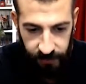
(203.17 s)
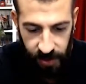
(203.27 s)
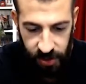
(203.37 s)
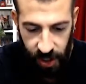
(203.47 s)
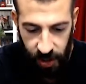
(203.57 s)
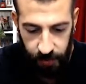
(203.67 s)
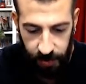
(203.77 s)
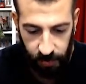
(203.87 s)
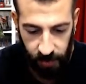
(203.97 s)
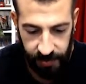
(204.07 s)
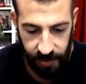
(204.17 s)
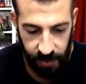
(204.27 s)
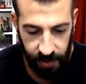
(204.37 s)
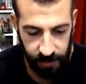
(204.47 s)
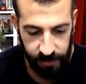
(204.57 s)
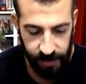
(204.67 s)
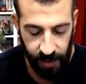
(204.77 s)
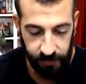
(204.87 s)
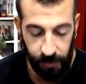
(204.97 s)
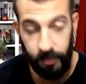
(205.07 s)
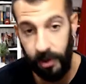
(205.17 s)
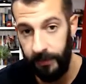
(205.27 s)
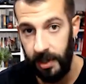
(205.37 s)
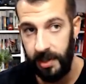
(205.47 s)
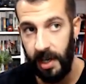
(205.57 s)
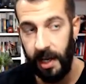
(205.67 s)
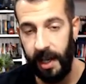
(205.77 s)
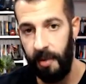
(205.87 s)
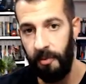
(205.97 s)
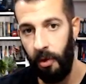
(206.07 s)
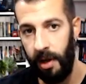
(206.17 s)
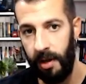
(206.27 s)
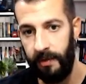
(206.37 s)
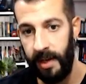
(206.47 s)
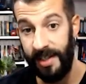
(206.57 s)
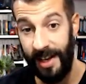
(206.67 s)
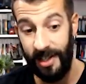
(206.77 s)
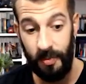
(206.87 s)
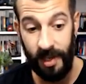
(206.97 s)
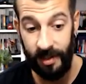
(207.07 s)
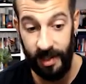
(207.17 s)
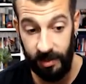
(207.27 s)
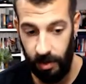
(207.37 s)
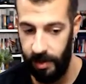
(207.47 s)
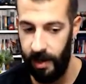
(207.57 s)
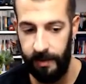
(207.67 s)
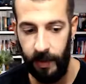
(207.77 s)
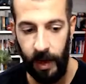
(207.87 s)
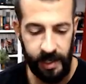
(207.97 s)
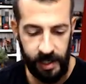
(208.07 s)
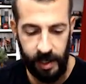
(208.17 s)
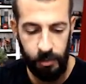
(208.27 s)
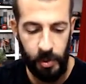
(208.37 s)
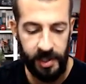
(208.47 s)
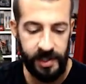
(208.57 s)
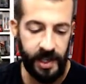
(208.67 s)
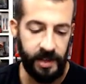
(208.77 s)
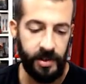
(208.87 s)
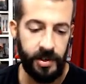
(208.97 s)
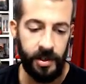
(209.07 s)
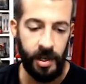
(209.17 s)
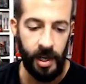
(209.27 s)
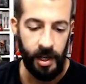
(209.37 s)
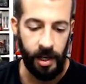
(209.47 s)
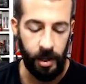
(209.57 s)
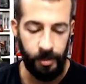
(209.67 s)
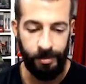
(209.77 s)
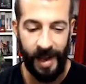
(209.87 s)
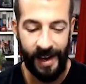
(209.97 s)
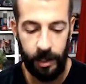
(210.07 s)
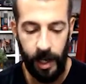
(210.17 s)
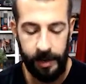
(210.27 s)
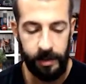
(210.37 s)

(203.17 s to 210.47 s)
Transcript: jack plug right there that the previous Game Boy Advance SP did not have. It comes with a standard backlight